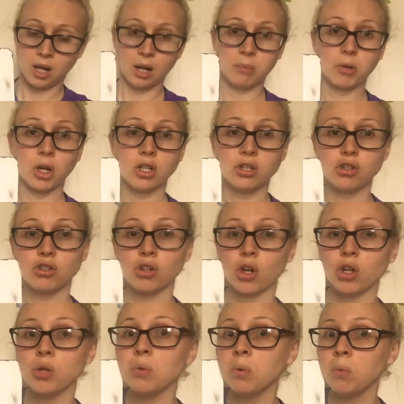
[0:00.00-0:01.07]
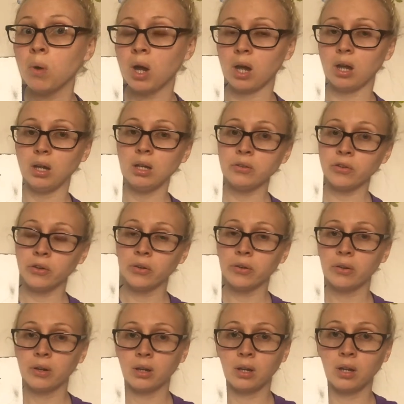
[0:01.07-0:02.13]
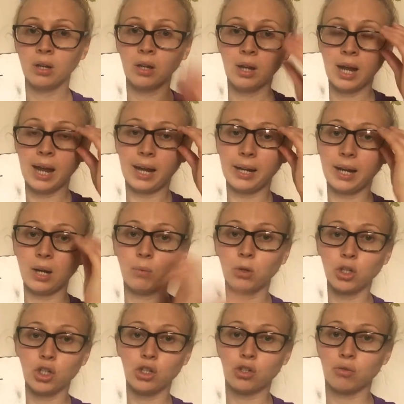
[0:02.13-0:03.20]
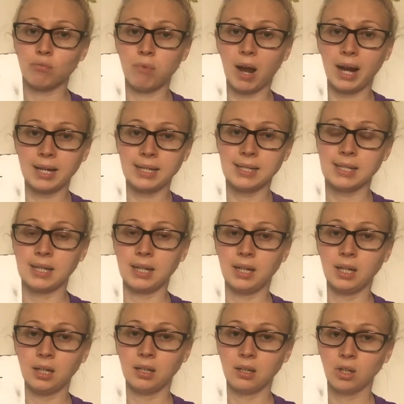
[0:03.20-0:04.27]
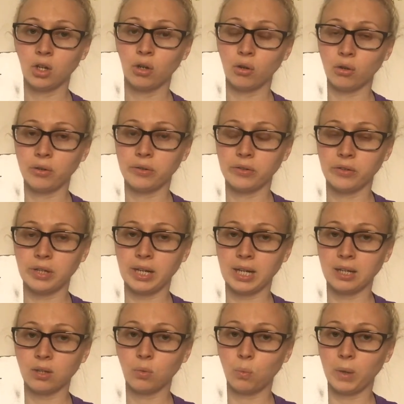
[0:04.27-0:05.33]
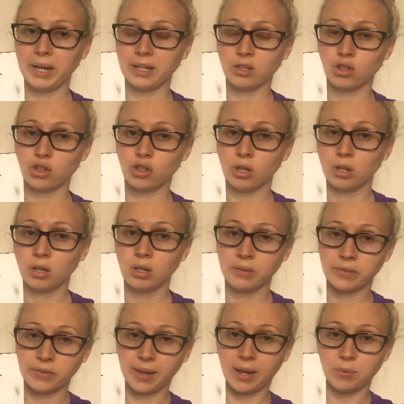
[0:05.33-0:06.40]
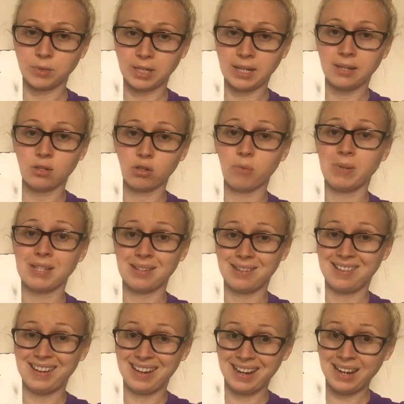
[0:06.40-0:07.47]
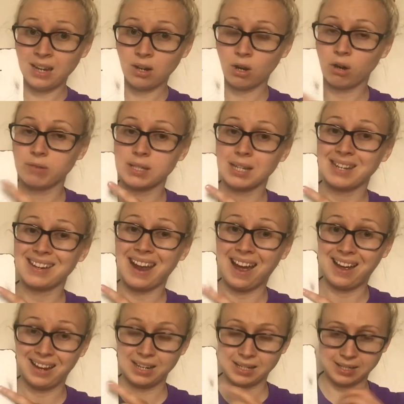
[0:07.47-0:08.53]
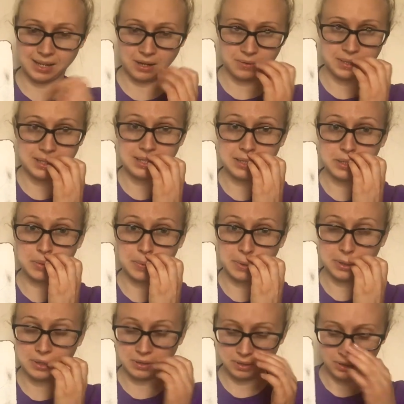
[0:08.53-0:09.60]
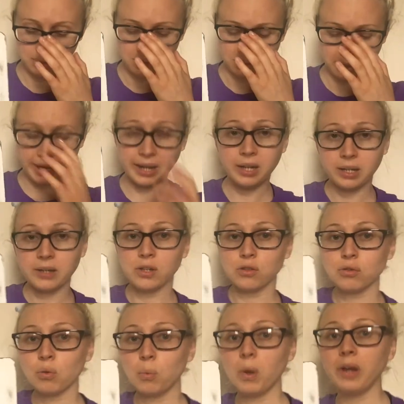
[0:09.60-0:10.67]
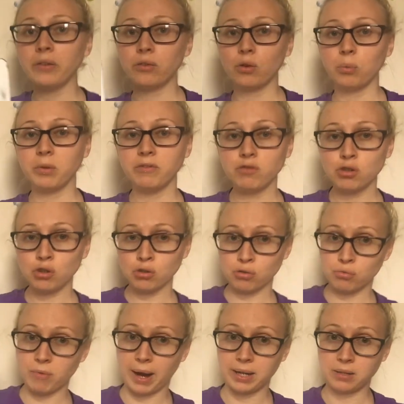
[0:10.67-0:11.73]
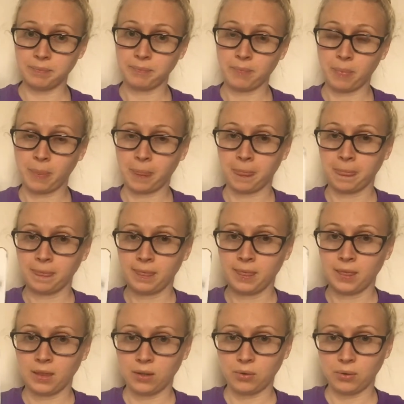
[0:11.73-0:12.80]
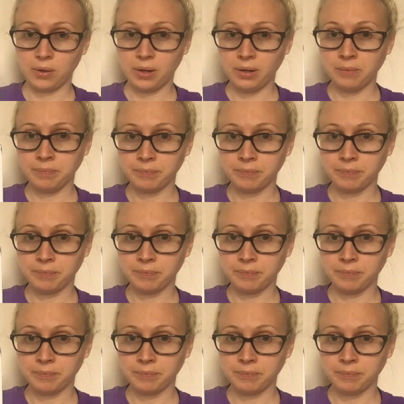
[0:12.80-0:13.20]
I'm going to show you a word, and I want you to write it underneath which sound it is. So is it an I or is it an I sound in this word? Okay, and it's the words that we've just read. Okay,